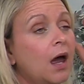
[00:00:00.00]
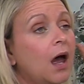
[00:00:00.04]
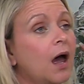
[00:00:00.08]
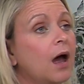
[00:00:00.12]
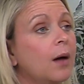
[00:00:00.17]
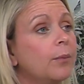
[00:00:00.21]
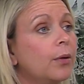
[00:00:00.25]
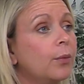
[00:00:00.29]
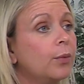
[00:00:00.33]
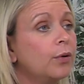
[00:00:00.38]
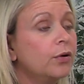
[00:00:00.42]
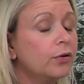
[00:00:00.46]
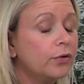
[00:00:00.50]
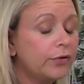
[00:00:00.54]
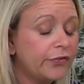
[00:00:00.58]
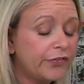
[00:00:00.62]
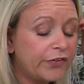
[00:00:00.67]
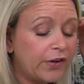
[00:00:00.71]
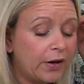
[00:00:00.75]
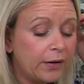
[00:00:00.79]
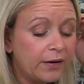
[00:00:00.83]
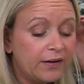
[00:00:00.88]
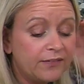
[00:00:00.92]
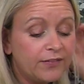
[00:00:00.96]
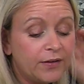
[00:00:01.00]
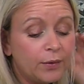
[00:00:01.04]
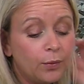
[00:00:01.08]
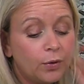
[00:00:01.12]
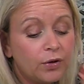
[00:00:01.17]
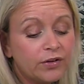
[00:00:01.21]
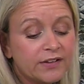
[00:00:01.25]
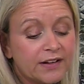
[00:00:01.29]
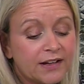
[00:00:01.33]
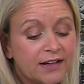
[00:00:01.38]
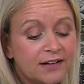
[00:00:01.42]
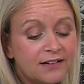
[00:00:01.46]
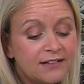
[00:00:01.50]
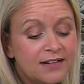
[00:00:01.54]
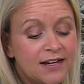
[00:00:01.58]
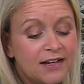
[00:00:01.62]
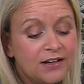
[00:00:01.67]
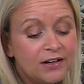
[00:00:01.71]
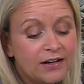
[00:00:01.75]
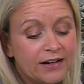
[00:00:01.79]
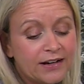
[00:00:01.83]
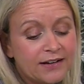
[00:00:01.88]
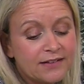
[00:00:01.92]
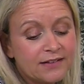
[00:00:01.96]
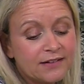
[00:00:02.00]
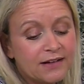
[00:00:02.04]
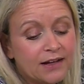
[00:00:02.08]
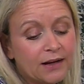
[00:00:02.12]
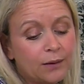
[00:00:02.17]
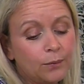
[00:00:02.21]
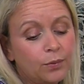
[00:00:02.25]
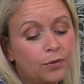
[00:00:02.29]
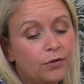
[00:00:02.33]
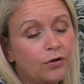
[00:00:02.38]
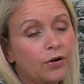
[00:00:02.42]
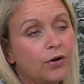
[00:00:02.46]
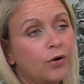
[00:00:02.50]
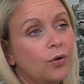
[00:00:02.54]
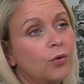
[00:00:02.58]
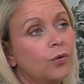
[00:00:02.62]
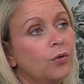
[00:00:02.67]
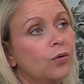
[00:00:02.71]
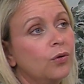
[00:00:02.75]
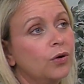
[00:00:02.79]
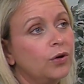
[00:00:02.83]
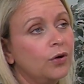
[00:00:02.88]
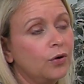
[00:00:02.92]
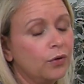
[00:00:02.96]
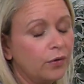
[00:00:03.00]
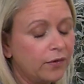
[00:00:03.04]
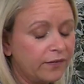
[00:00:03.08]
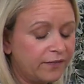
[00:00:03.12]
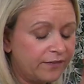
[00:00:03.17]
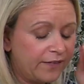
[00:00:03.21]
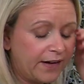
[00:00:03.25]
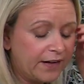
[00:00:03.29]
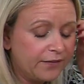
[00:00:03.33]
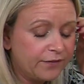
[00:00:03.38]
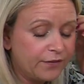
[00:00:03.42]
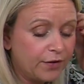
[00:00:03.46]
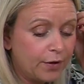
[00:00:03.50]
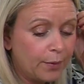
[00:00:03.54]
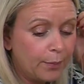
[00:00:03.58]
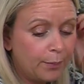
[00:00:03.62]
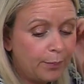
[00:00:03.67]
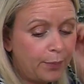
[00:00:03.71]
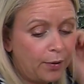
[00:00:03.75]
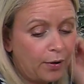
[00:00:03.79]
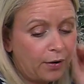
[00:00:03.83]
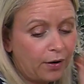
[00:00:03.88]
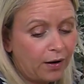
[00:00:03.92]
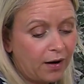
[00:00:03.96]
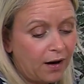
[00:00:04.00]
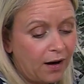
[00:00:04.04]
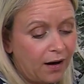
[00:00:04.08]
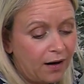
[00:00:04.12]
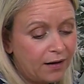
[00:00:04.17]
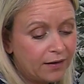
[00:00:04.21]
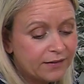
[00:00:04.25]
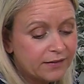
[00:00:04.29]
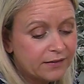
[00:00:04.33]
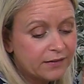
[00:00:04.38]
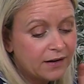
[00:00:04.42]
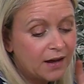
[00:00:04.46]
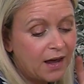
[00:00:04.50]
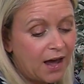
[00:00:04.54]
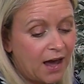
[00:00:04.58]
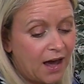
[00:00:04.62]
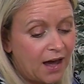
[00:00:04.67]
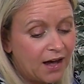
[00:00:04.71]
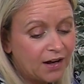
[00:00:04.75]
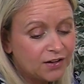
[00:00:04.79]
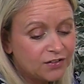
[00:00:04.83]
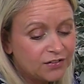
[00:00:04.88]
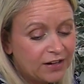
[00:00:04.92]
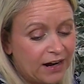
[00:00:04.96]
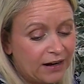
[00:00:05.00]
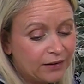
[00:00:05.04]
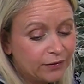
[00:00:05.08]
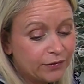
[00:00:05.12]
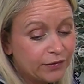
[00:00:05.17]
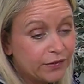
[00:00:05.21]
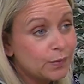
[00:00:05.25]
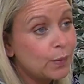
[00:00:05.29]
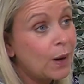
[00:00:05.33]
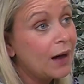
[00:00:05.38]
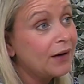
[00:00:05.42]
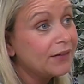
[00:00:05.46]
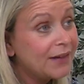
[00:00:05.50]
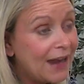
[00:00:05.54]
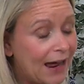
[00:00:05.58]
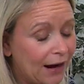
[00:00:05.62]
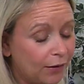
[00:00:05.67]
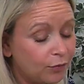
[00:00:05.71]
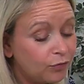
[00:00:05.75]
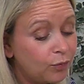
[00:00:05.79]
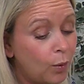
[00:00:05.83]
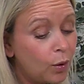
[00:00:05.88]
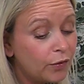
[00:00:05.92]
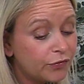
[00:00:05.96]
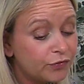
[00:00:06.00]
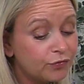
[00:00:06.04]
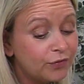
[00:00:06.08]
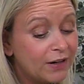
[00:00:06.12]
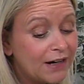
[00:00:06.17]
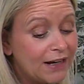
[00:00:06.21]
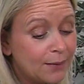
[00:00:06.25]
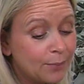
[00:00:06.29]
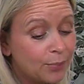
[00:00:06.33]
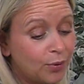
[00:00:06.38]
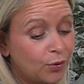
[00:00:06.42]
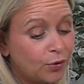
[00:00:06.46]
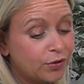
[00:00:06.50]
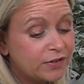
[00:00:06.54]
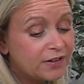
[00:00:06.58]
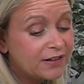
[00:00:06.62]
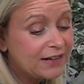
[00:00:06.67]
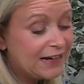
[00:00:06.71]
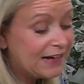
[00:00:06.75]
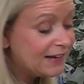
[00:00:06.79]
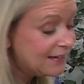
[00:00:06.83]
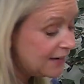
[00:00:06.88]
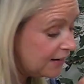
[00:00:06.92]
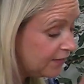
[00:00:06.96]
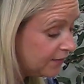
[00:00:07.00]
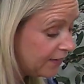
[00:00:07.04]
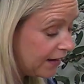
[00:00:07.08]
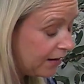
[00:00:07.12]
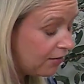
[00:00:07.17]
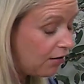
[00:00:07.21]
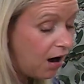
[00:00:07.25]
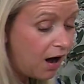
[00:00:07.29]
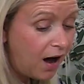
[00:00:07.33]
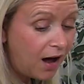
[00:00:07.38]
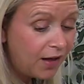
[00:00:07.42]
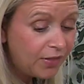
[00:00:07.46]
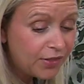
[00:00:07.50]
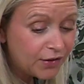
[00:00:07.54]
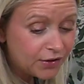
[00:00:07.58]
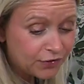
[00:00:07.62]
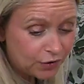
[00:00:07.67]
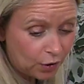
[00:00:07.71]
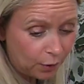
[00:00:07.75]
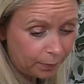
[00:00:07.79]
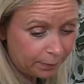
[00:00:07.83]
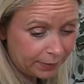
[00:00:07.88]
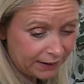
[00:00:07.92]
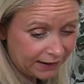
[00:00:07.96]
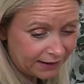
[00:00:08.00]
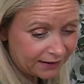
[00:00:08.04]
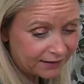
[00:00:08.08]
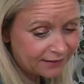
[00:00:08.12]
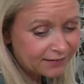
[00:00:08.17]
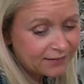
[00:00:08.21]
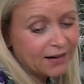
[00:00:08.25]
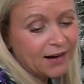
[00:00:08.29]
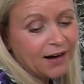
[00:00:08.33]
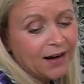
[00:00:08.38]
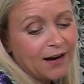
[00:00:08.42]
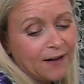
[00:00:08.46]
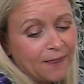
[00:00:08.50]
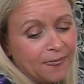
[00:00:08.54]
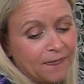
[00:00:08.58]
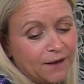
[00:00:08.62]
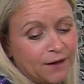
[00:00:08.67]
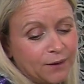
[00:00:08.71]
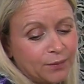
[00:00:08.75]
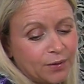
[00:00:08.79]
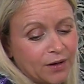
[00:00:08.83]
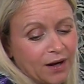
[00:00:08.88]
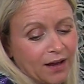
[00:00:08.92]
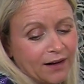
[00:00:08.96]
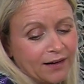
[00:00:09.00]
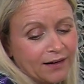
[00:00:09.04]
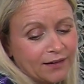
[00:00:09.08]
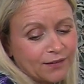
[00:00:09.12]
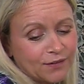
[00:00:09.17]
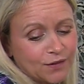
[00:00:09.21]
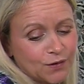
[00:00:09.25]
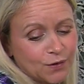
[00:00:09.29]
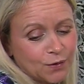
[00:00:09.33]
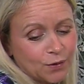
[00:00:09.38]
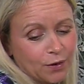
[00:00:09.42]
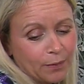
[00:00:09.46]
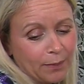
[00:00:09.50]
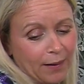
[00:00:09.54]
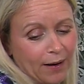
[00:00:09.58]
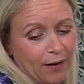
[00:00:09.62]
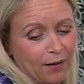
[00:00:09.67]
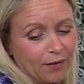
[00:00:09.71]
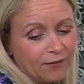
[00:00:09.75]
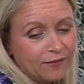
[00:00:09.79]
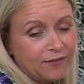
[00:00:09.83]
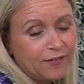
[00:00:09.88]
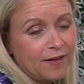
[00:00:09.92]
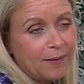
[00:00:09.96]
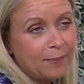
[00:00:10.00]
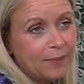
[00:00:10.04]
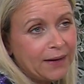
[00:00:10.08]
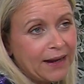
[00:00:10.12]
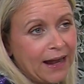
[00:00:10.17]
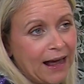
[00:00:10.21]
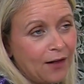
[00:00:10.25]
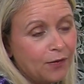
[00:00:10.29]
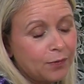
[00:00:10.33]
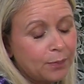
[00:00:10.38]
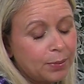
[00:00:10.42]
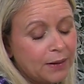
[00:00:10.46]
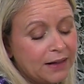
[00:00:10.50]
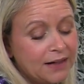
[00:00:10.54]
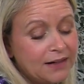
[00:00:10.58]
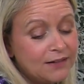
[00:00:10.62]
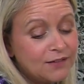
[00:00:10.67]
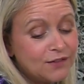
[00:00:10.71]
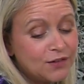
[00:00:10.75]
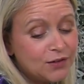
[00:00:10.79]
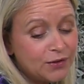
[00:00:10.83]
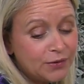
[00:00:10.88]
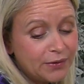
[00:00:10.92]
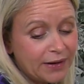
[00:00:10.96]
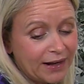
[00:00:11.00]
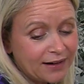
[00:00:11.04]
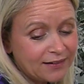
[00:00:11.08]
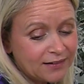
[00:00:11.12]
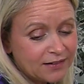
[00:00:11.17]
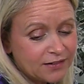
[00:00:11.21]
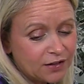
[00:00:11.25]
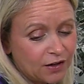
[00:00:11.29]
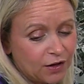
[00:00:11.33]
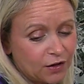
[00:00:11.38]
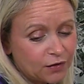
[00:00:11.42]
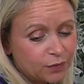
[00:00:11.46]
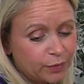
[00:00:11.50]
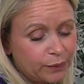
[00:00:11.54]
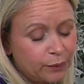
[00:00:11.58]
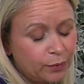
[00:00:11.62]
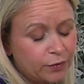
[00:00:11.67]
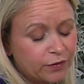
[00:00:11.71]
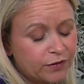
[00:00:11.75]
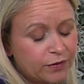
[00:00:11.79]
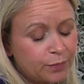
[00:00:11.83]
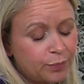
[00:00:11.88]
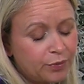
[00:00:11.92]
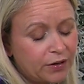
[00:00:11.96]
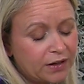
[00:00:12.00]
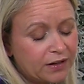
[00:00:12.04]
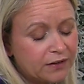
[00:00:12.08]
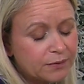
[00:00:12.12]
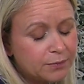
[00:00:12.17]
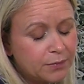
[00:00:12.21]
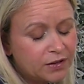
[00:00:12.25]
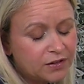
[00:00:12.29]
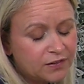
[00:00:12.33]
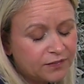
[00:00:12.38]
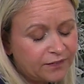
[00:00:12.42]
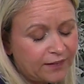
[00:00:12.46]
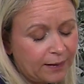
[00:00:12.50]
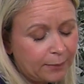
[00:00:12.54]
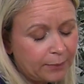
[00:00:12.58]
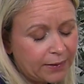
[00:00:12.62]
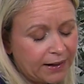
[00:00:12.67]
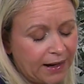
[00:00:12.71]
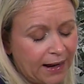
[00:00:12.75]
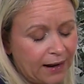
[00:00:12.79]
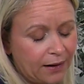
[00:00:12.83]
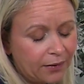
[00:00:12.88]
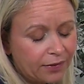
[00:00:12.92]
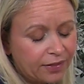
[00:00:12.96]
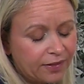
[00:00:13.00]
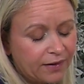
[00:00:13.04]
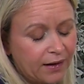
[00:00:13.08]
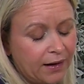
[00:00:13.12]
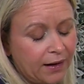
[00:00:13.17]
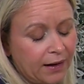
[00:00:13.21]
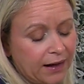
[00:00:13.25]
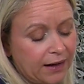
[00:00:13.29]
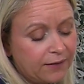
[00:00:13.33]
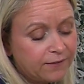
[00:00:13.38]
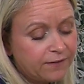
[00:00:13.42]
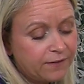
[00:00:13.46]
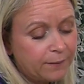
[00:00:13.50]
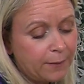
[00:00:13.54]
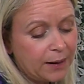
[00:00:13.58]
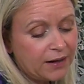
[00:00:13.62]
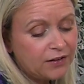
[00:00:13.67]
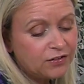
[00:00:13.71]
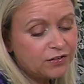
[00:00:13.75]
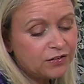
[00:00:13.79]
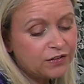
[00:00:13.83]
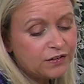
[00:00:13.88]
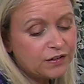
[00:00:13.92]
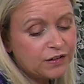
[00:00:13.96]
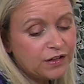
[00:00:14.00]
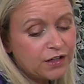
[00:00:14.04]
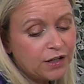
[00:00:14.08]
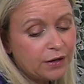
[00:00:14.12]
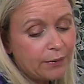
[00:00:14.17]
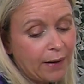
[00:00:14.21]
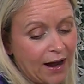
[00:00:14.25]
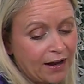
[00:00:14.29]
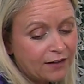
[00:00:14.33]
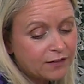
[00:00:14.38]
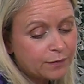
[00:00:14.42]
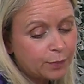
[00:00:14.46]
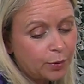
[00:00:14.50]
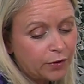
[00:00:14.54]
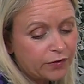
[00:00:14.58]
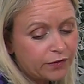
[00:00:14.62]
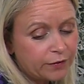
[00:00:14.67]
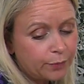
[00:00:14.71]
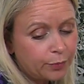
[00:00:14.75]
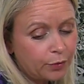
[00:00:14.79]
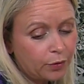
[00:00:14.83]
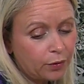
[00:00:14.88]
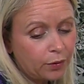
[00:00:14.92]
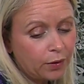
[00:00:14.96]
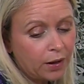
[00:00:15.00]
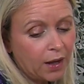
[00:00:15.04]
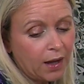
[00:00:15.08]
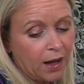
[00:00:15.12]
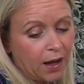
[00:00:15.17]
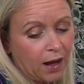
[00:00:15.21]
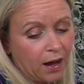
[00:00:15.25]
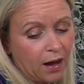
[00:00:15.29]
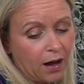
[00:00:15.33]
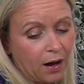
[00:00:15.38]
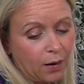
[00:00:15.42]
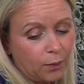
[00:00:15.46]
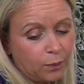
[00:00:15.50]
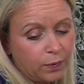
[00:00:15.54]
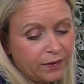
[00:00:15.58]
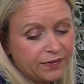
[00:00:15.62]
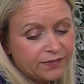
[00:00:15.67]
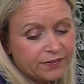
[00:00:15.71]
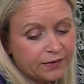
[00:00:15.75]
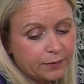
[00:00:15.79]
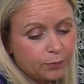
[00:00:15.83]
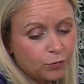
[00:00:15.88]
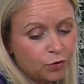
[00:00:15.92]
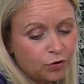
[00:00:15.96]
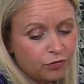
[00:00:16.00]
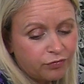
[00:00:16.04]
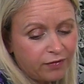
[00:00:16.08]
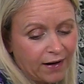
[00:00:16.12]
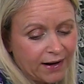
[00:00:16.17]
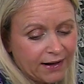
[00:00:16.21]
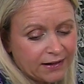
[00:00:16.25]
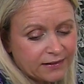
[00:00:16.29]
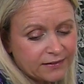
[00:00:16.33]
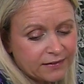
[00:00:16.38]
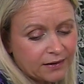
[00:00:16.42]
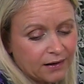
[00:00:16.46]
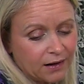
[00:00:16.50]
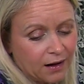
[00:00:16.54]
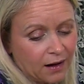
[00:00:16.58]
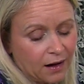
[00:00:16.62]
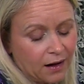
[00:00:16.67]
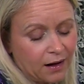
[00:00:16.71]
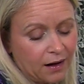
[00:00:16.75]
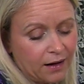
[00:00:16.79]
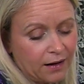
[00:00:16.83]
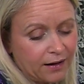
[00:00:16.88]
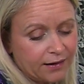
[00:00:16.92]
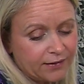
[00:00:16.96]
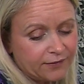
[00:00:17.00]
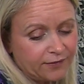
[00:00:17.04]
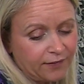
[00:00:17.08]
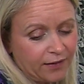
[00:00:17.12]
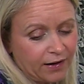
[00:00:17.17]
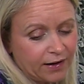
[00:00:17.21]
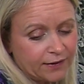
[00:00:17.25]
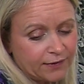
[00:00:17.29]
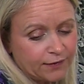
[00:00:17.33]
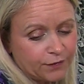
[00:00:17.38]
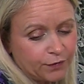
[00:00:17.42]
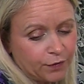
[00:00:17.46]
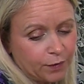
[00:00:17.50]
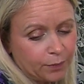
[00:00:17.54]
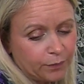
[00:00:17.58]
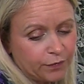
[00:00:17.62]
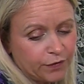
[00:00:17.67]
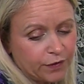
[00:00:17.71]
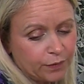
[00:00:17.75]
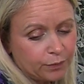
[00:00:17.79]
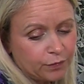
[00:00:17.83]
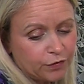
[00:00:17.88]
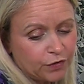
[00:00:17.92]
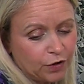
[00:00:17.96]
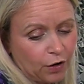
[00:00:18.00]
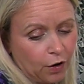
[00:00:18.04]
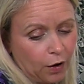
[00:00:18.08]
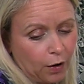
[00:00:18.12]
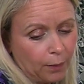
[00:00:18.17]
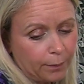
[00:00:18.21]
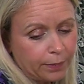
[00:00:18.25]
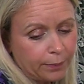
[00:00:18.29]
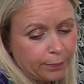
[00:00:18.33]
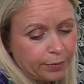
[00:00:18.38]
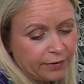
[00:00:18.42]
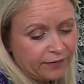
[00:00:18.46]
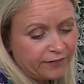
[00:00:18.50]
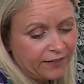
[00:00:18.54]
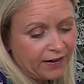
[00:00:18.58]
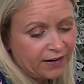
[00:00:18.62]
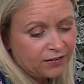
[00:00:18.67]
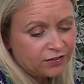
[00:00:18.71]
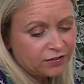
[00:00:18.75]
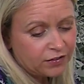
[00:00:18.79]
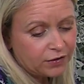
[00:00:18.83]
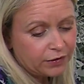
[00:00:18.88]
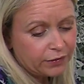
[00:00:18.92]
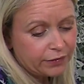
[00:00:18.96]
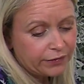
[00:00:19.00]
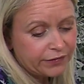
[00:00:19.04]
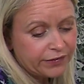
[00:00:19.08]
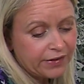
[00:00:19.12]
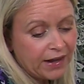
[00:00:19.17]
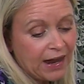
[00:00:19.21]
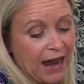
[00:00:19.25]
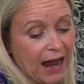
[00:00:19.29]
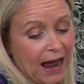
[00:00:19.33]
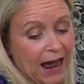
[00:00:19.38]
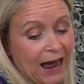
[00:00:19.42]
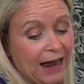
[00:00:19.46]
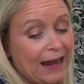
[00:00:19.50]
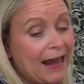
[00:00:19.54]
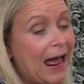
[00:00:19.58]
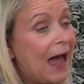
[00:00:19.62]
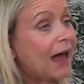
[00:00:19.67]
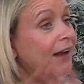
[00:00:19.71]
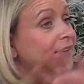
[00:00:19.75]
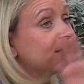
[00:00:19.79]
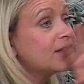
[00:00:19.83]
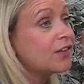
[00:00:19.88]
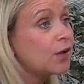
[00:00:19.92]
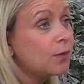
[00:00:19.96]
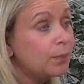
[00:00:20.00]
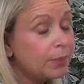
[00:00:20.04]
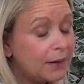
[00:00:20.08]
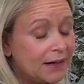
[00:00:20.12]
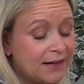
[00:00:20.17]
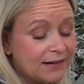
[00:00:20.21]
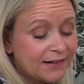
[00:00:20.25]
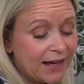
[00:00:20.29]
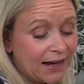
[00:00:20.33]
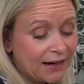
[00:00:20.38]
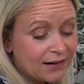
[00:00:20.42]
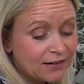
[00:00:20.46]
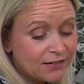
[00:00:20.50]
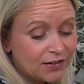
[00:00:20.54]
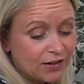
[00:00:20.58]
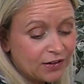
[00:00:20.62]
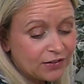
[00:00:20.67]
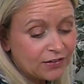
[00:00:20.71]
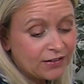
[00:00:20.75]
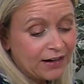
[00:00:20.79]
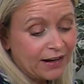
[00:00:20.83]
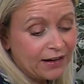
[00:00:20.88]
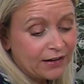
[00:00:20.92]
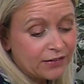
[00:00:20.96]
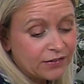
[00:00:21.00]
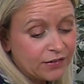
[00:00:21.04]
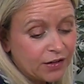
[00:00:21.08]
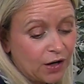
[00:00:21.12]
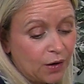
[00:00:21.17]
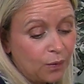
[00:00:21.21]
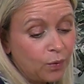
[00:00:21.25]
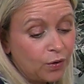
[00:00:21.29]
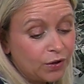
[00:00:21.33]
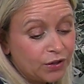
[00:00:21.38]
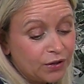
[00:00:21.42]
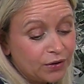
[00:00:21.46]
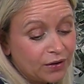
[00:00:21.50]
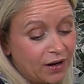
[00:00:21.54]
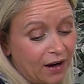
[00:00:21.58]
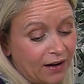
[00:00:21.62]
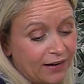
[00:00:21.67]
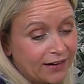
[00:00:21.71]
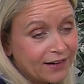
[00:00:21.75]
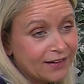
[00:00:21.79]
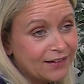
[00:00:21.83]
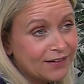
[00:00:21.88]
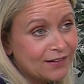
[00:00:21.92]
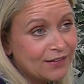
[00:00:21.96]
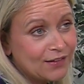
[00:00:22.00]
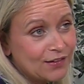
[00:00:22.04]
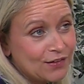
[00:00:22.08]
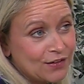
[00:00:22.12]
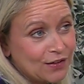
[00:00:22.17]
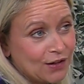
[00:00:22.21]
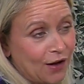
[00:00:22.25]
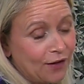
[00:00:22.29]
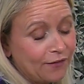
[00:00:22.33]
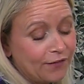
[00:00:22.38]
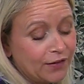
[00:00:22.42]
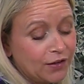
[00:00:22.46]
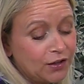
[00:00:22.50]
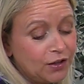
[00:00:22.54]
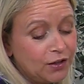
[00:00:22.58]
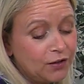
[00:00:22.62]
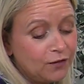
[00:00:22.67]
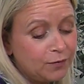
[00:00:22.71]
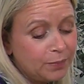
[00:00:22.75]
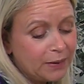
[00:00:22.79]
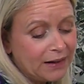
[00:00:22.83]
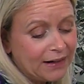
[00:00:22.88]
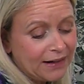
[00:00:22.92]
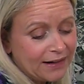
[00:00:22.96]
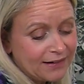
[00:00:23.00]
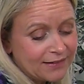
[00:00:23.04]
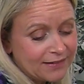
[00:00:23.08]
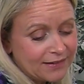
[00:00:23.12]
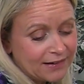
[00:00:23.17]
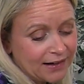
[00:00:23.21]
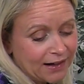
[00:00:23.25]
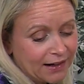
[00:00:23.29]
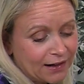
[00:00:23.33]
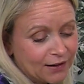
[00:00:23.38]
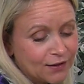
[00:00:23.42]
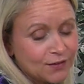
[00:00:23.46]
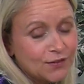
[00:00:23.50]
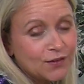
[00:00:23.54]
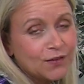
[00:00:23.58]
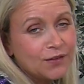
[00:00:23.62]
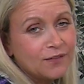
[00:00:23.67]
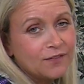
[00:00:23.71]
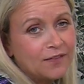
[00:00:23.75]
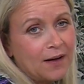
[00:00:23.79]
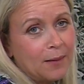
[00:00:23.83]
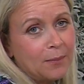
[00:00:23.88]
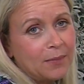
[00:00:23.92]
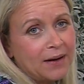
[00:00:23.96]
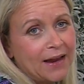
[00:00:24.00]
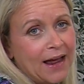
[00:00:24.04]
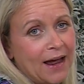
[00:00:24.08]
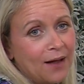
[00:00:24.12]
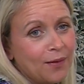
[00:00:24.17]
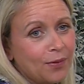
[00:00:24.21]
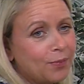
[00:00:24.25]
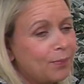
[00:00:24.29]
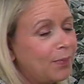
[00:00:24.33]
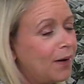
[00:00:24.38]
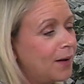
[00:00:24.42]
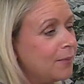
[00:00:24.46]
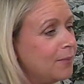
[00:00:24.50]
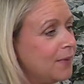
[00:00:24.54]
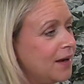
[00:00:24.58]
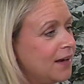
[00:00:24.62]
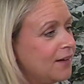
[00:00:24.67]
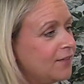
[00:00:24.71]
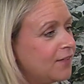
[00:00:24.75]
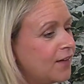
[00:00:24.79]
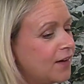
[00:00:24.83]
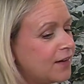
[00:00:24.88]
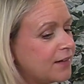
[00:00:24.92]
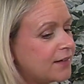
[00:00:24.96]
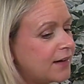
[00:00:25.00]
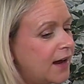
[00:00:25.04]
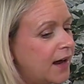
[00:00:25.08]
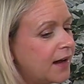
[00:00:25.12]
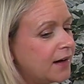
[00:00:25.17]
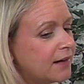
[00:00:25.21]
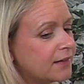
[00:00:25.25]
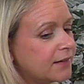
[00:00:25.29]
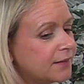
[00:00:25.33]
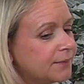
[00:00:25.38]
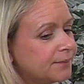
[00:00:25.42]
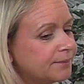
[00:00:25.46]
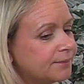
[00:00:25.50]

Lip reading: But we're also, if you want to continue listening, we're on all your favourite podcast channels as well. Now, what's really important is if there are other topics that you would like us to talk about on family health, please do get in touch. We want to bring as much family health information to you as possible, with some great advice from some top professionals. And so please get in touch. Let us know what you'd like us to cover. You've been listening to Family Health by Mini First Aid.